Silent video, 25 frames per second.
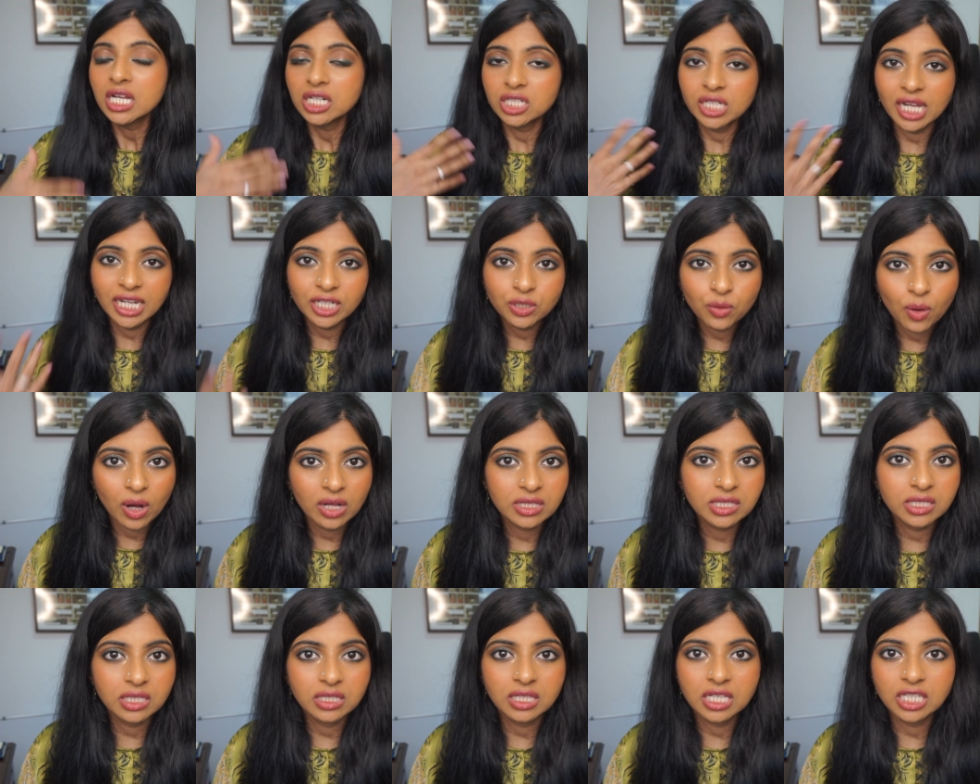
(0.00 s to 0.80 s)
Try to
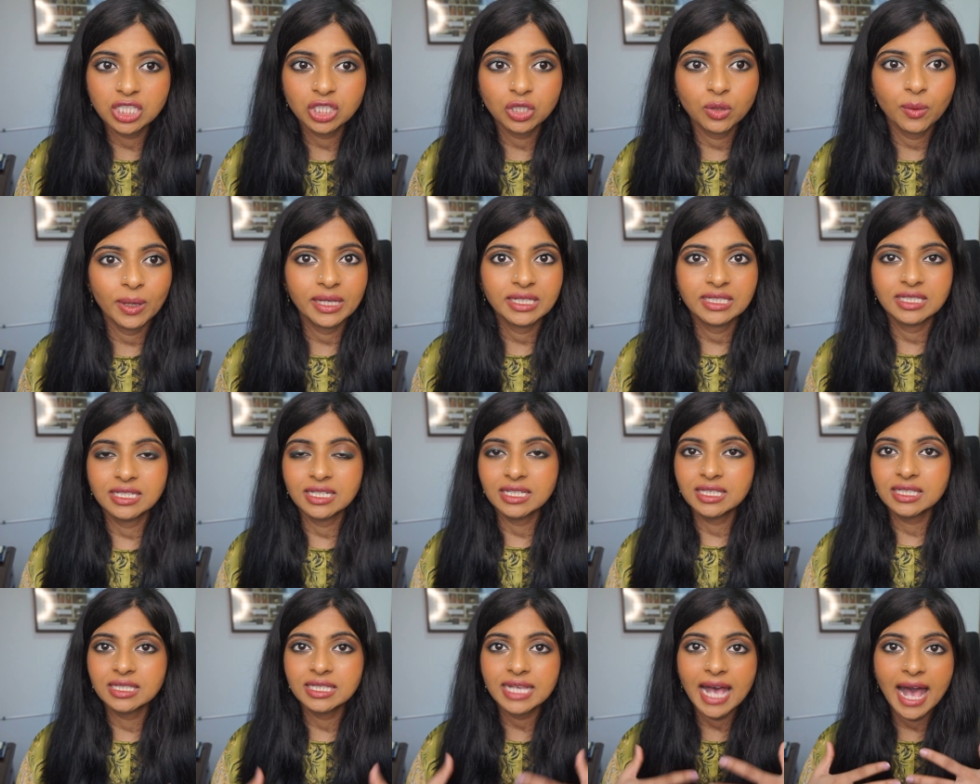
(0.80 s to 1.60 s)
answer these
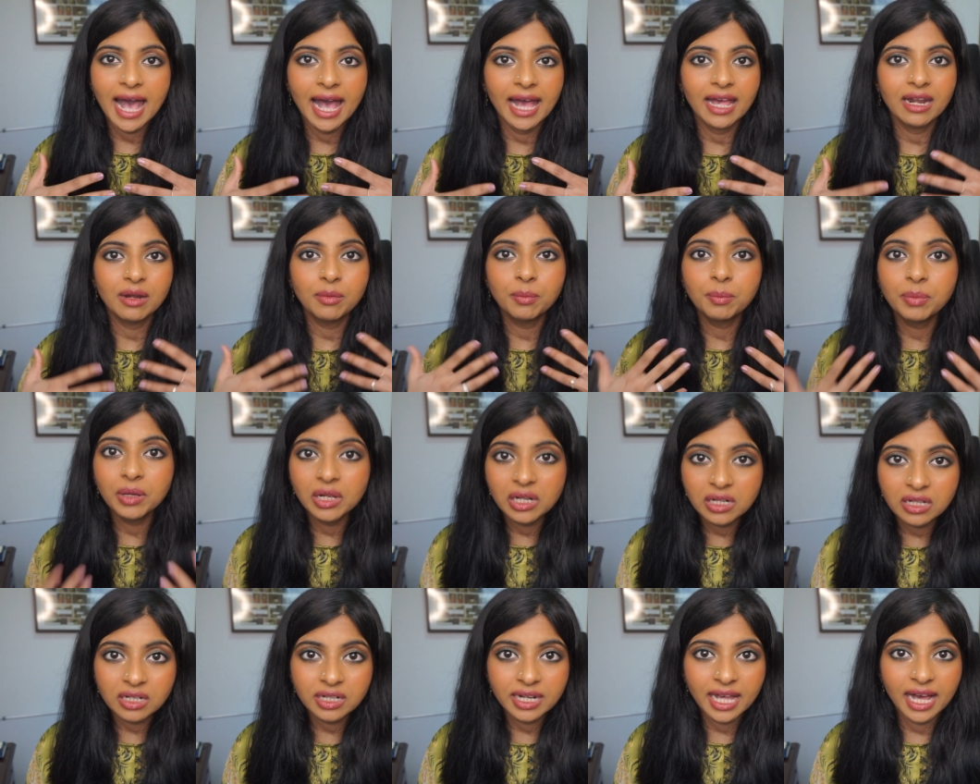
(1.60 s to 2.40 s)
questions and
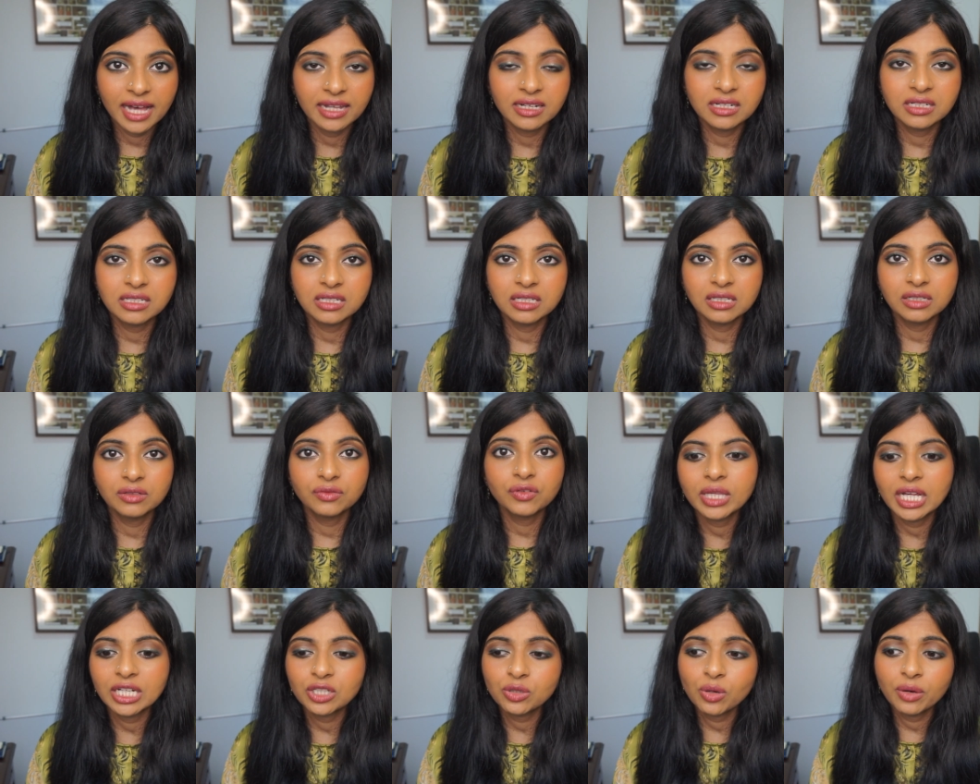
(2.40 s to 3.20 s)
build a narrative
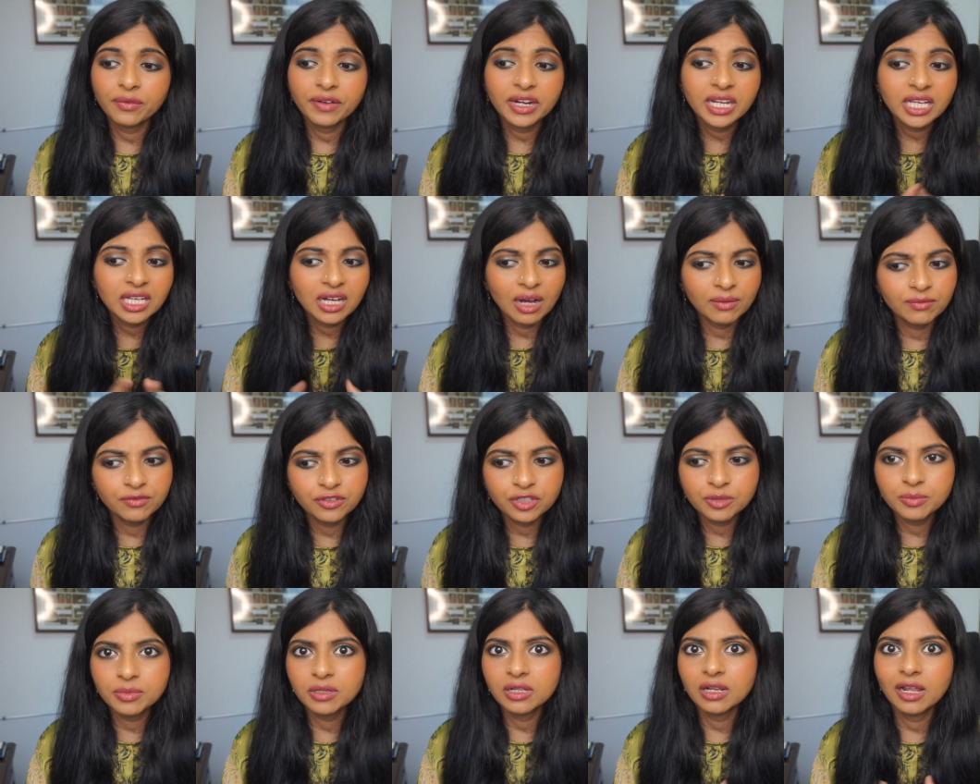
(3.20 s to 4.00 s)
that you are very
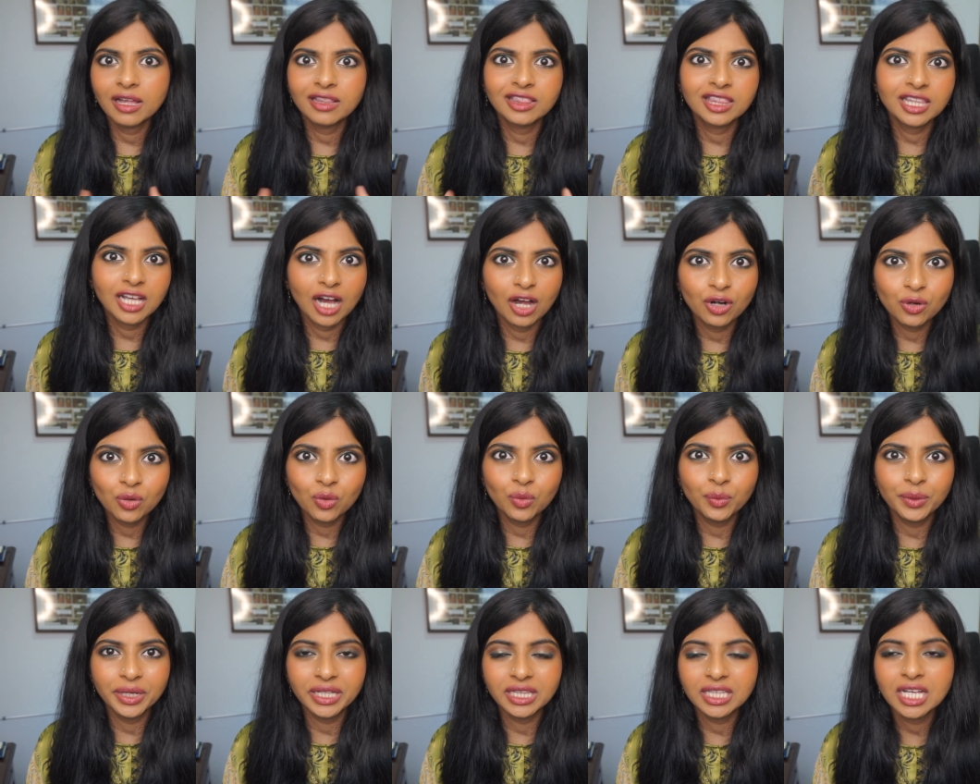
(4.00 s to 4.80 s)
comfortable and
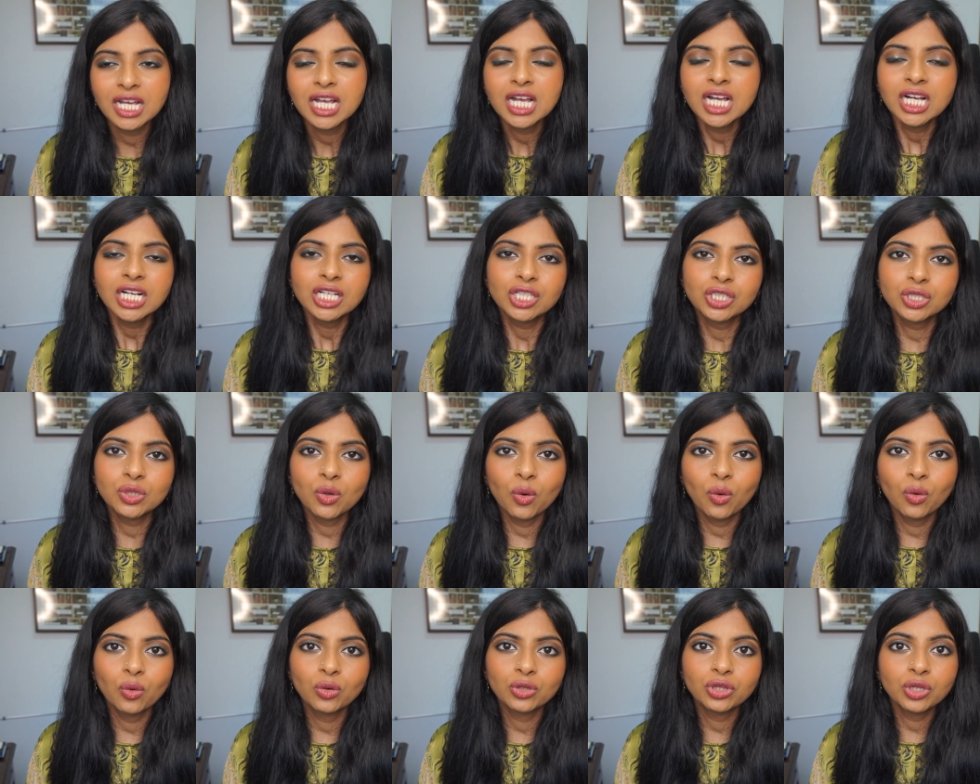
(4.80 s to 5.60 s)
thorough with.
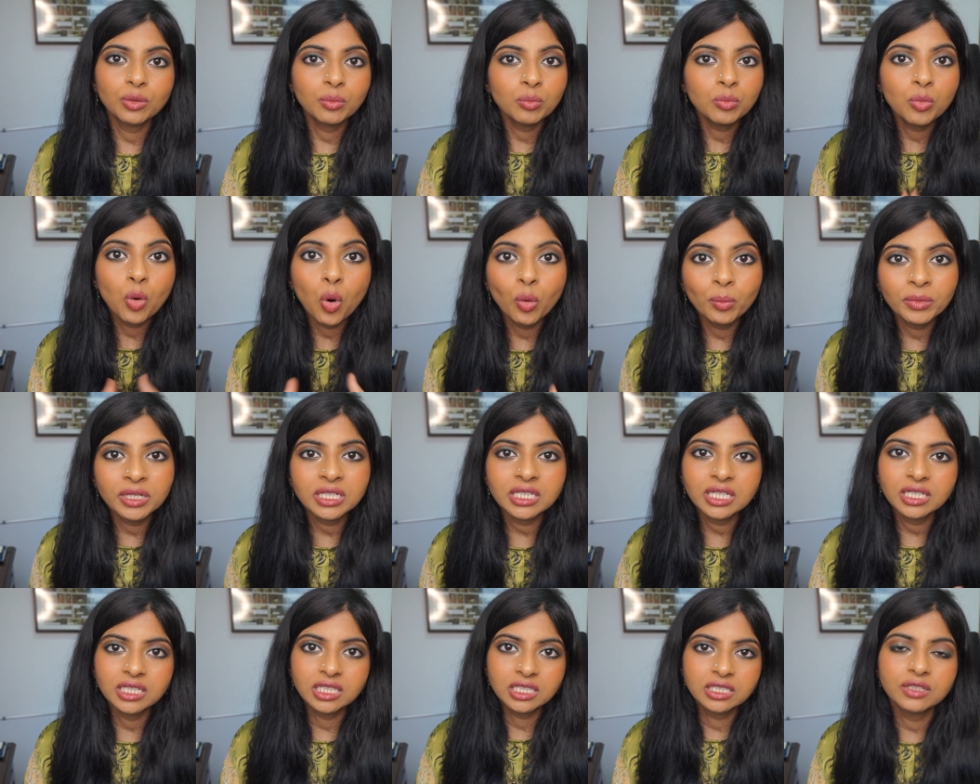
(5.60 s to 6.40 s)
So the
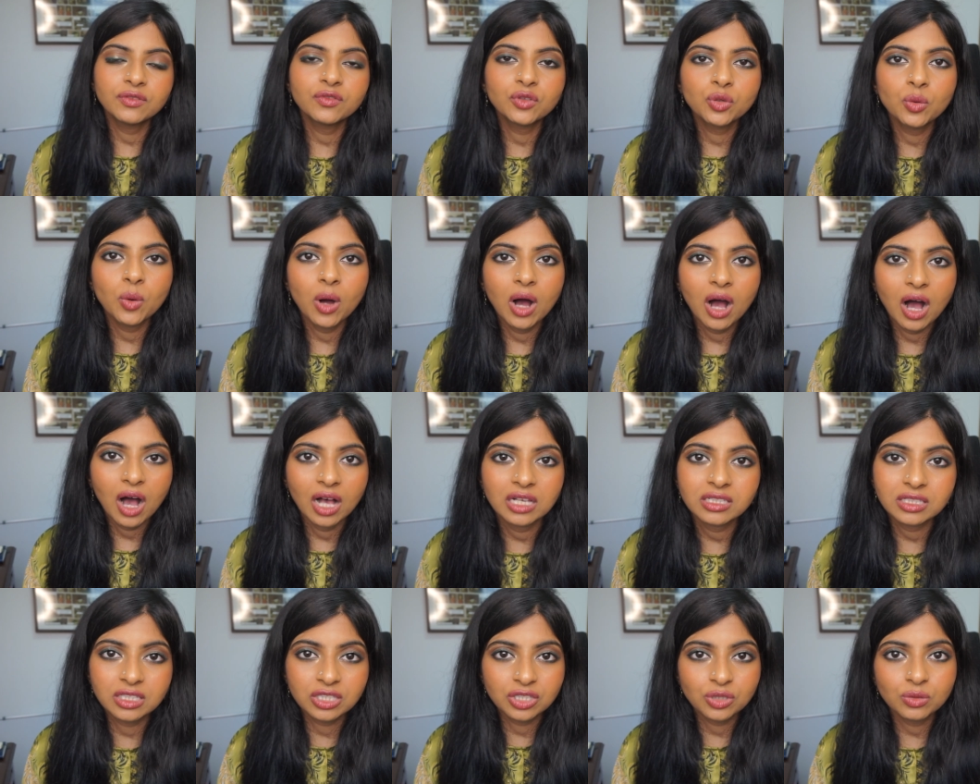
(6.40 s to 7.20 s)
moment an interviewer
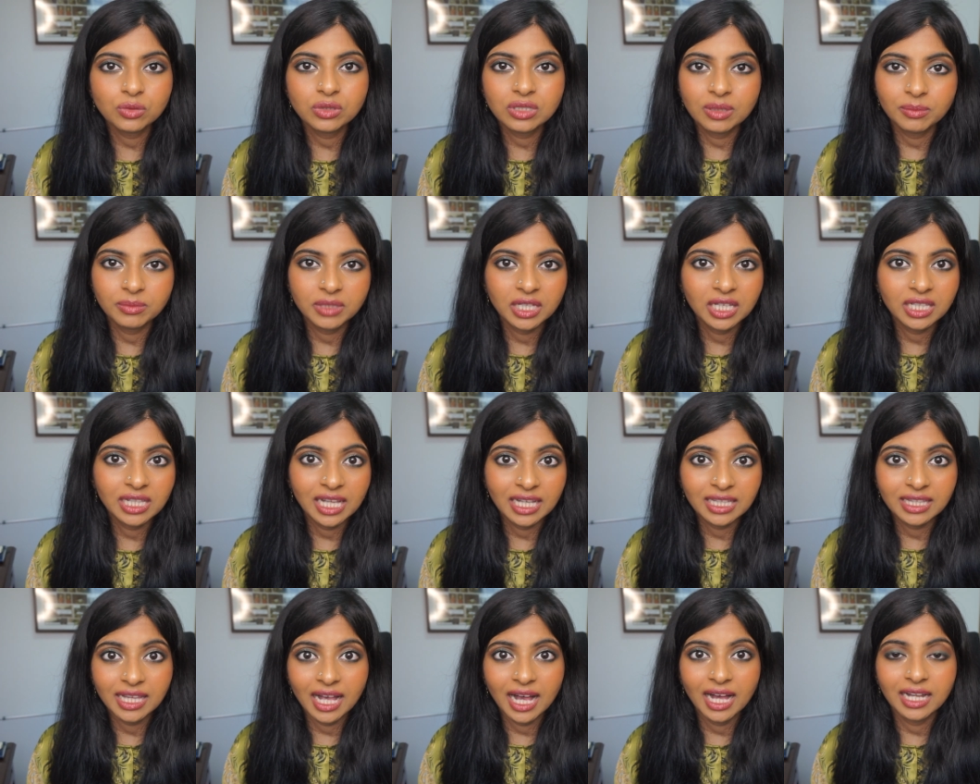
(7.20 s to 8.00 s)
asks you something
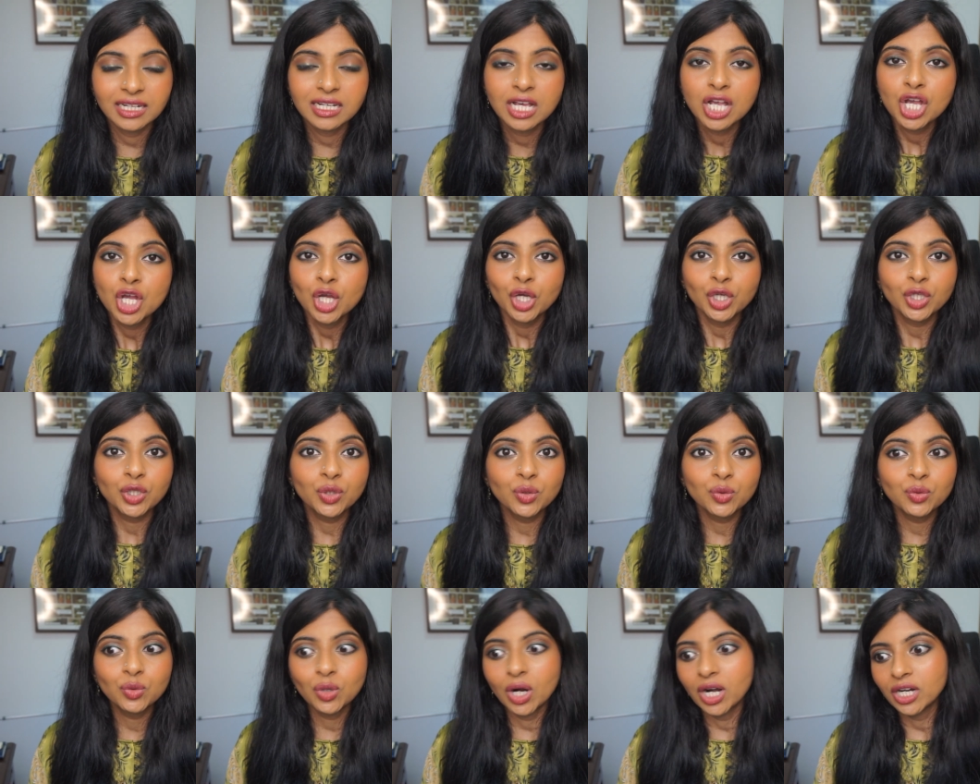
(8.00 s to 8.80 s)
like that,
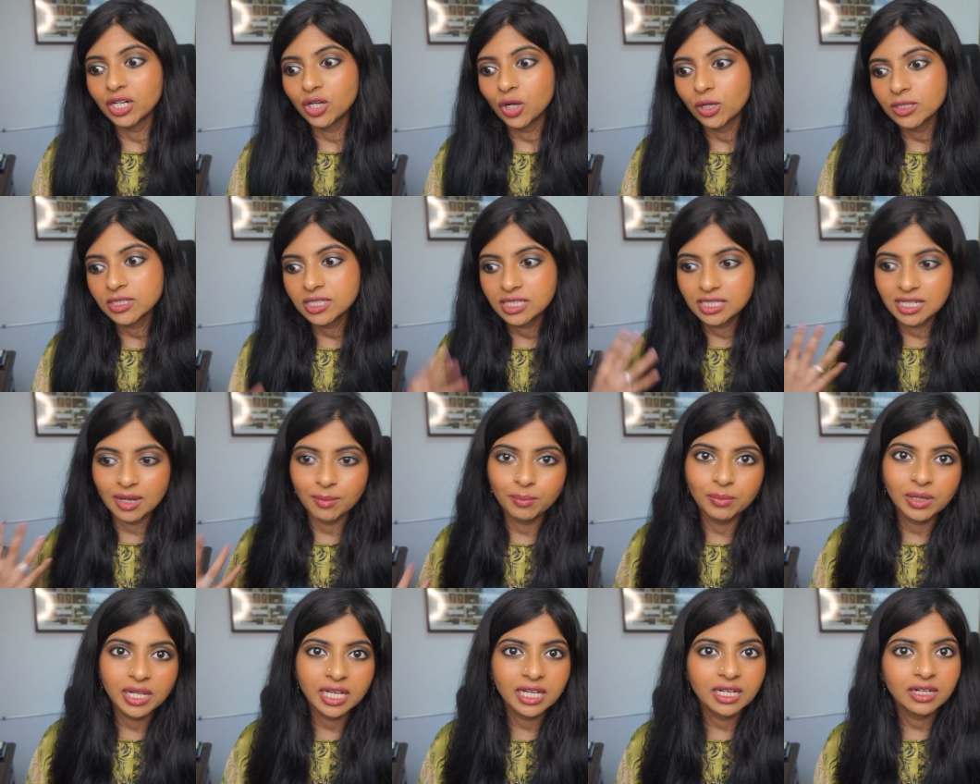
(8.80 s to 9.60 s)
you are not
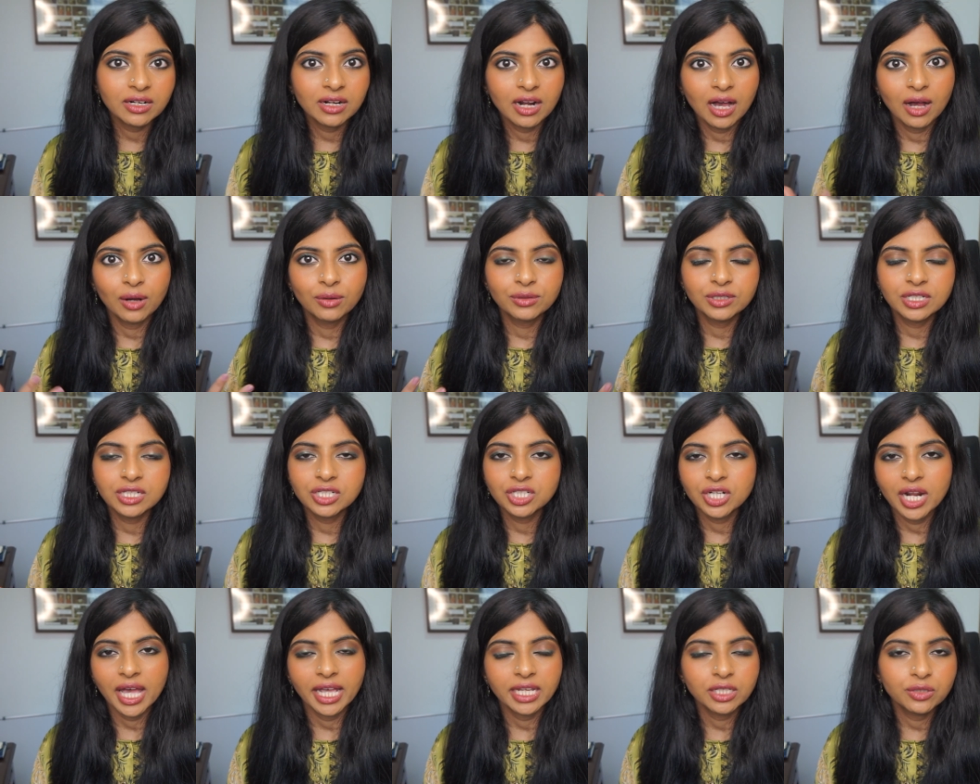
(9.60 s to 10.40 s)
stumbling around and
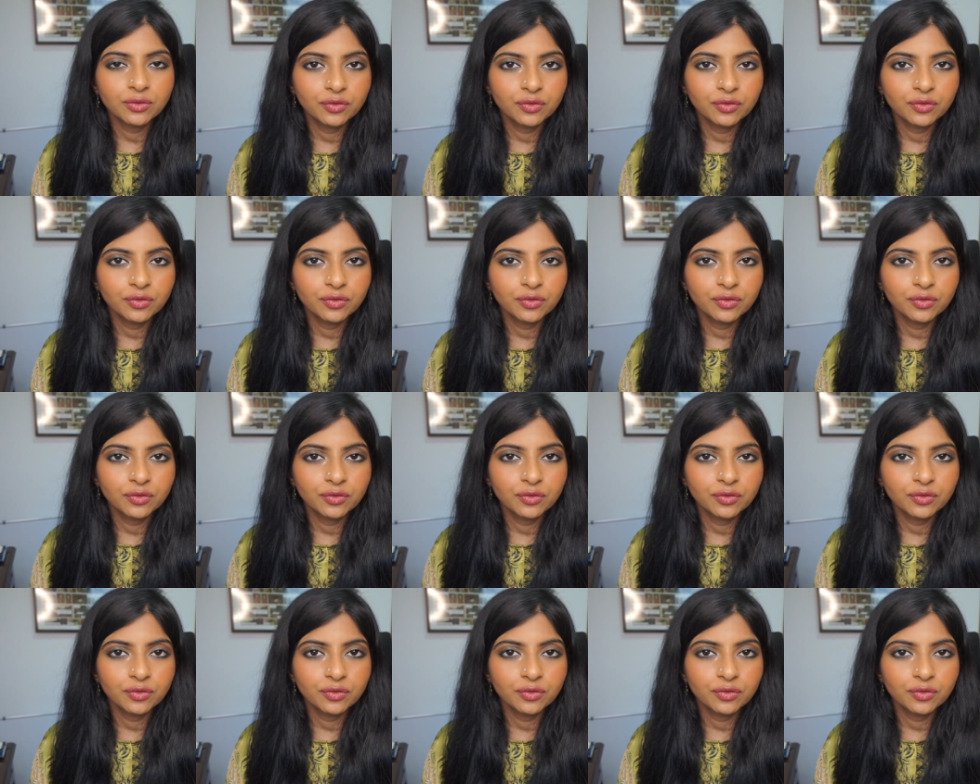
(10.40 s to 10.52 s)
trying to